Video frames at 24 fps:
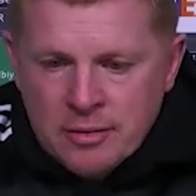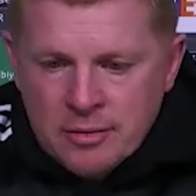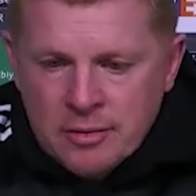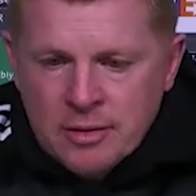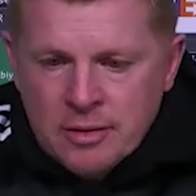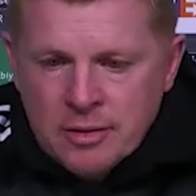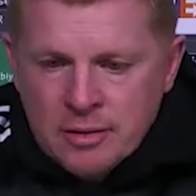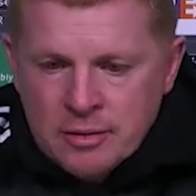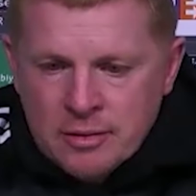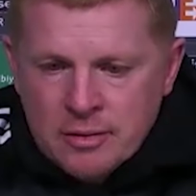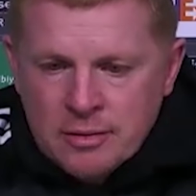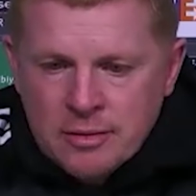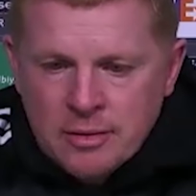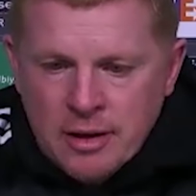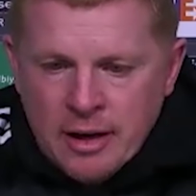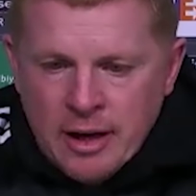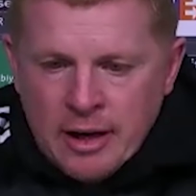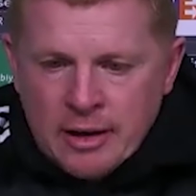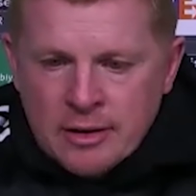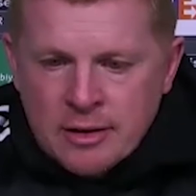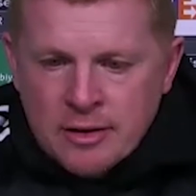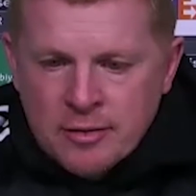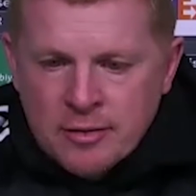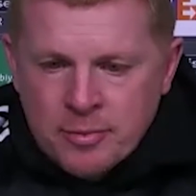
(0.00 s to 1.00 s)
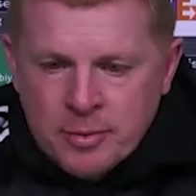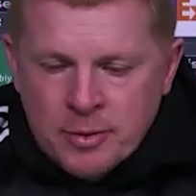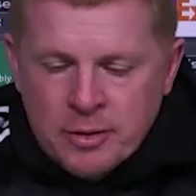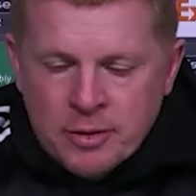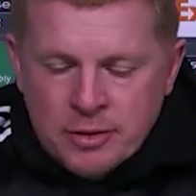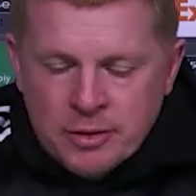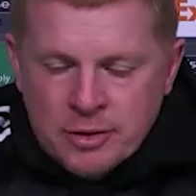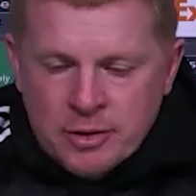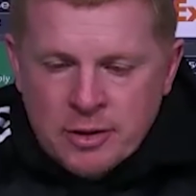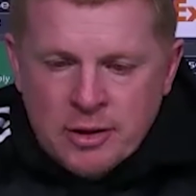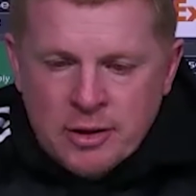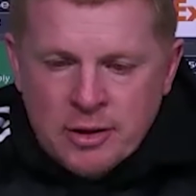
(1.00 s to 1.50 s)
and active, because
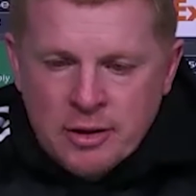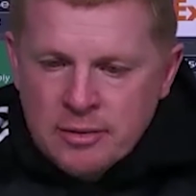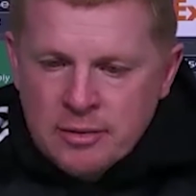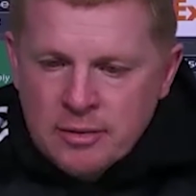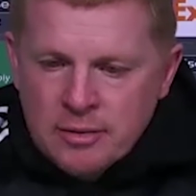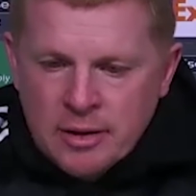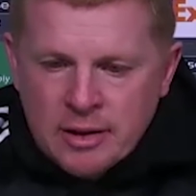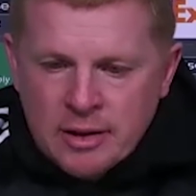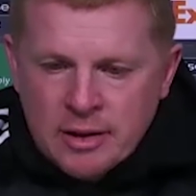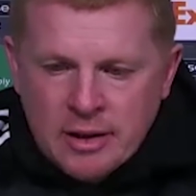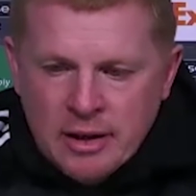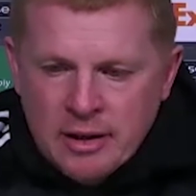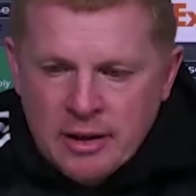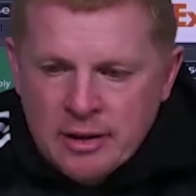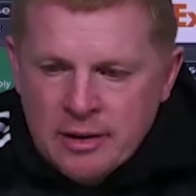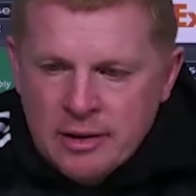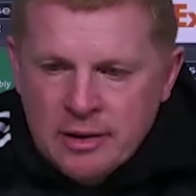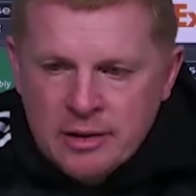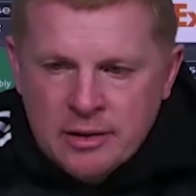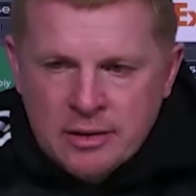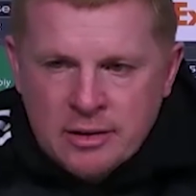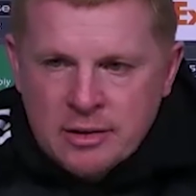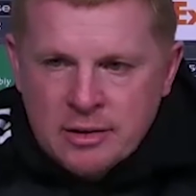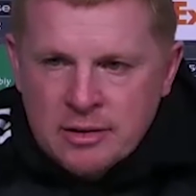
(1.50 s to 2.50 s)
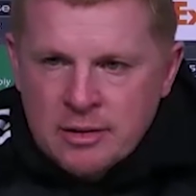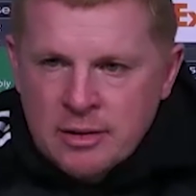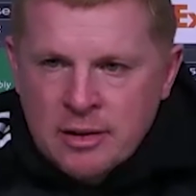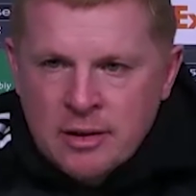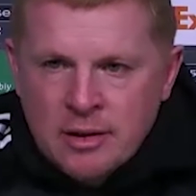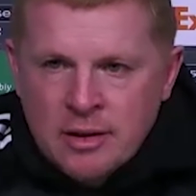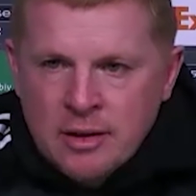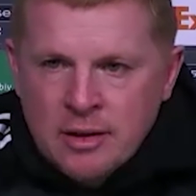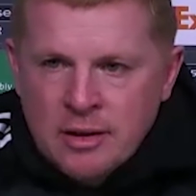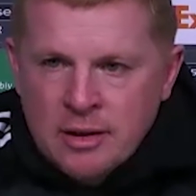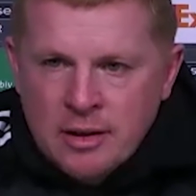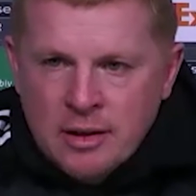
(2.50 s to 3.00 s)
he again he's
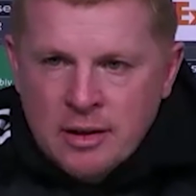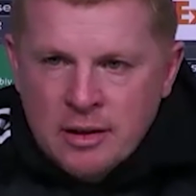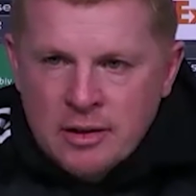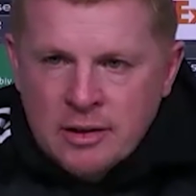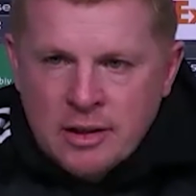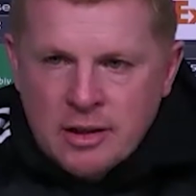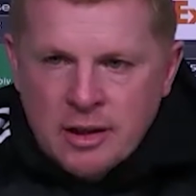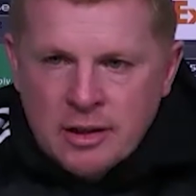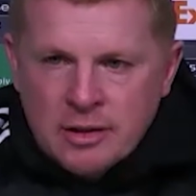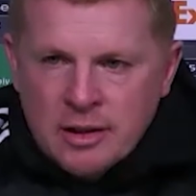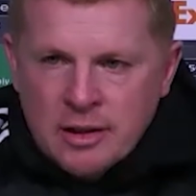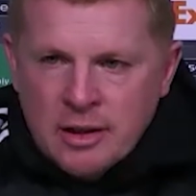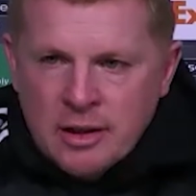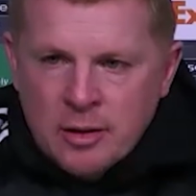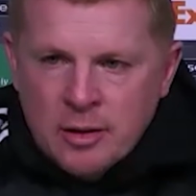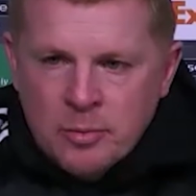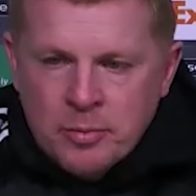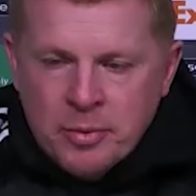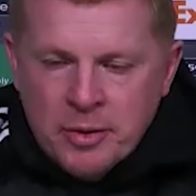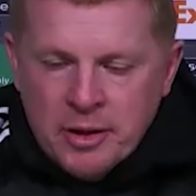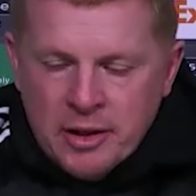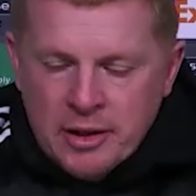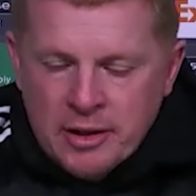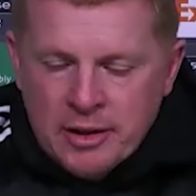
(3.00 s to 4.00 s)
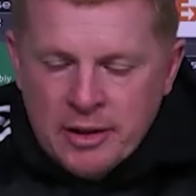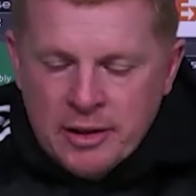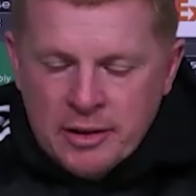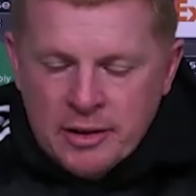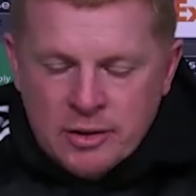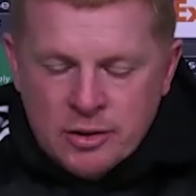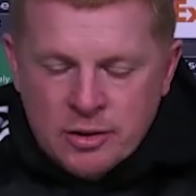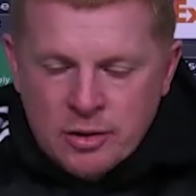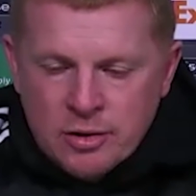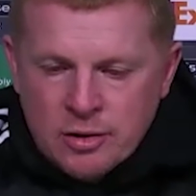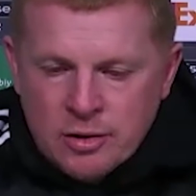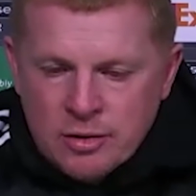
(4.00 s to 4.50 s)
he's got that ability
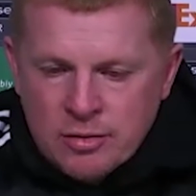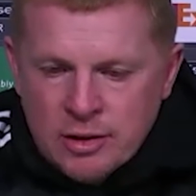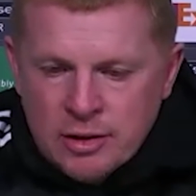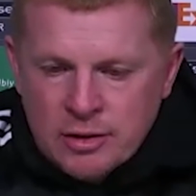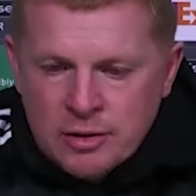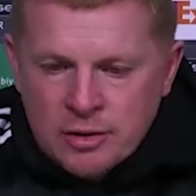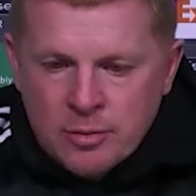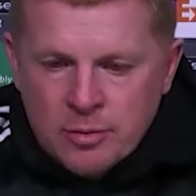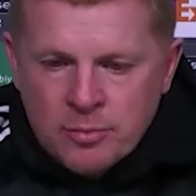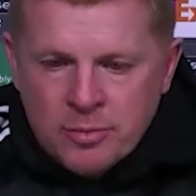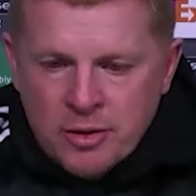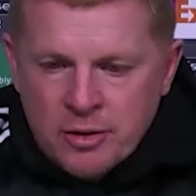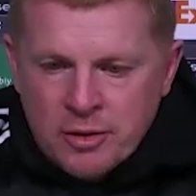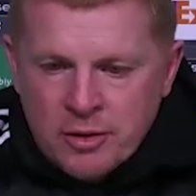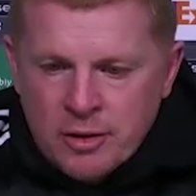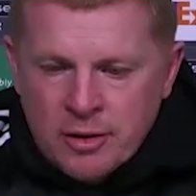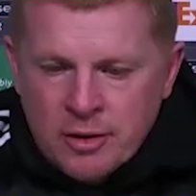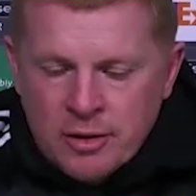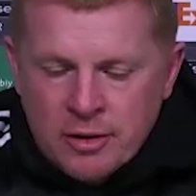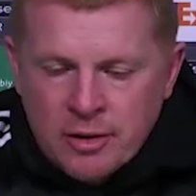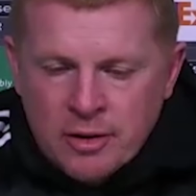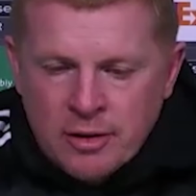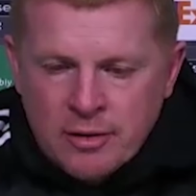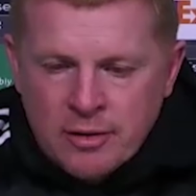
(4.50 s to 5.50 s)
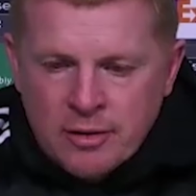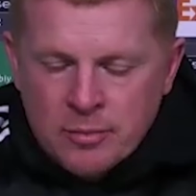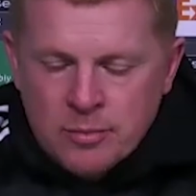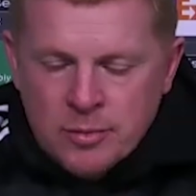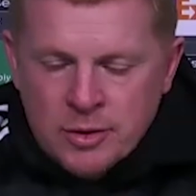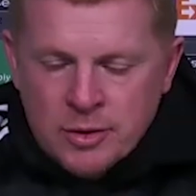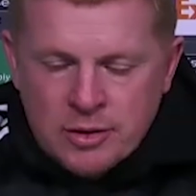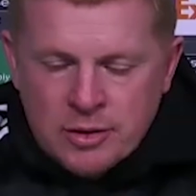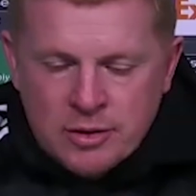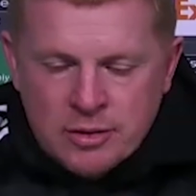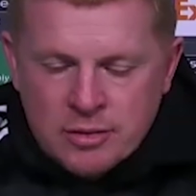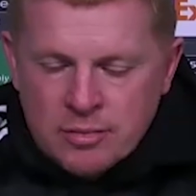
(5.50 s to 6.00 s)
to create something out of nothing,
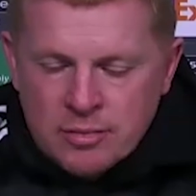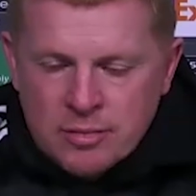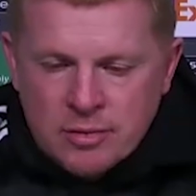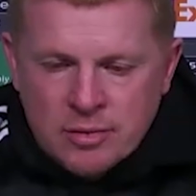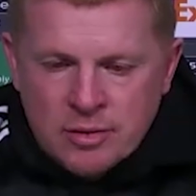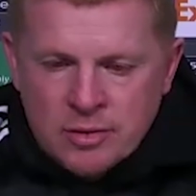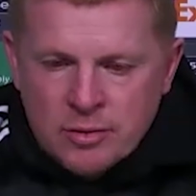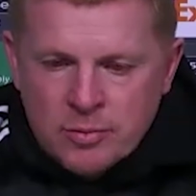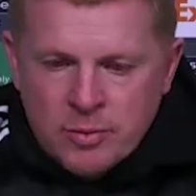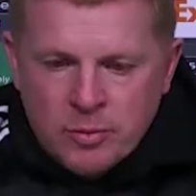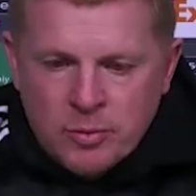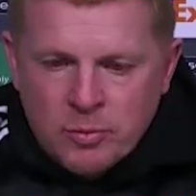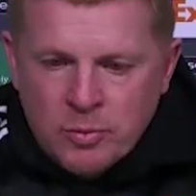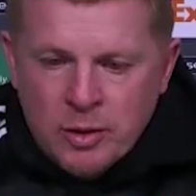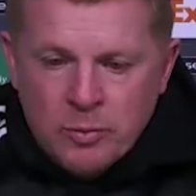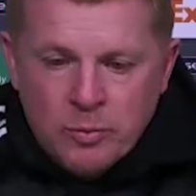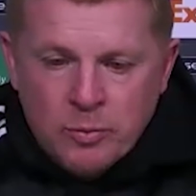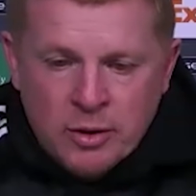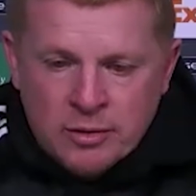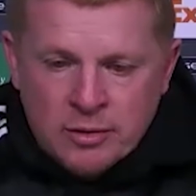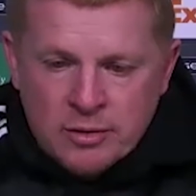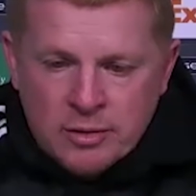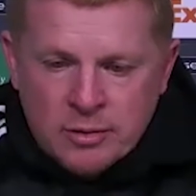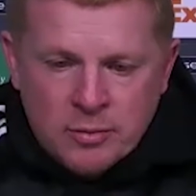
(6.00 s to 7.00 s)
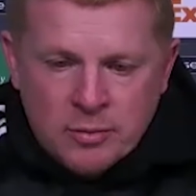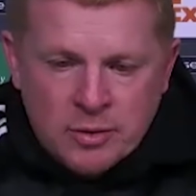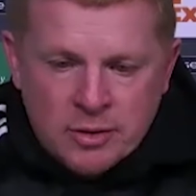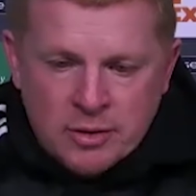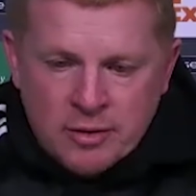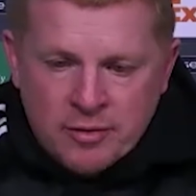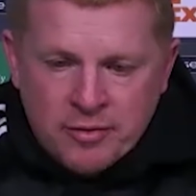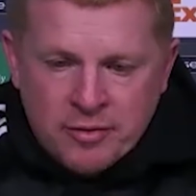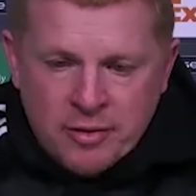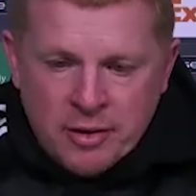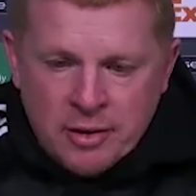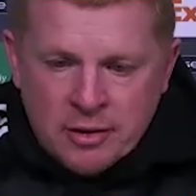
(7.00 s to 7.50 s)
which is what we want and what the
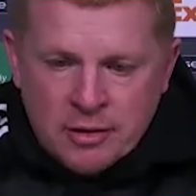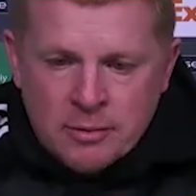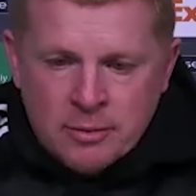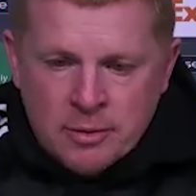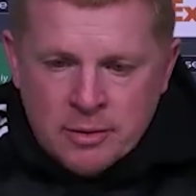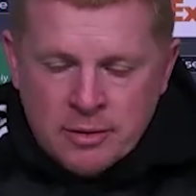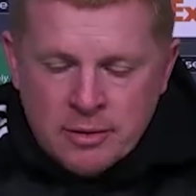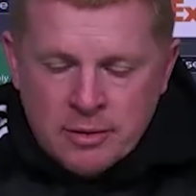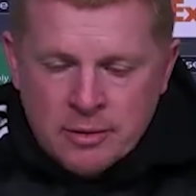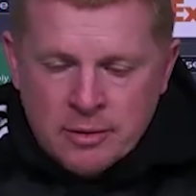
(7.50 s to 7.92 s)
fans want.